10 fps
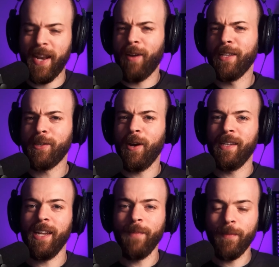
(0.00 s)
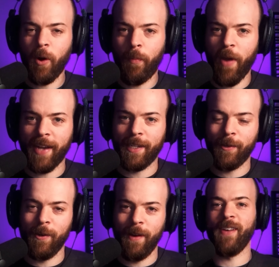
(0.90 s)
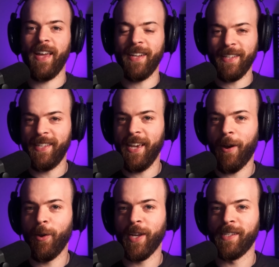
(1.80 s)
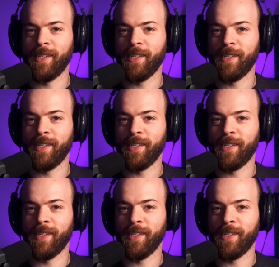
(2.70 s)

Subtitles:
But now let's go a little bit more practical, and let's see how you can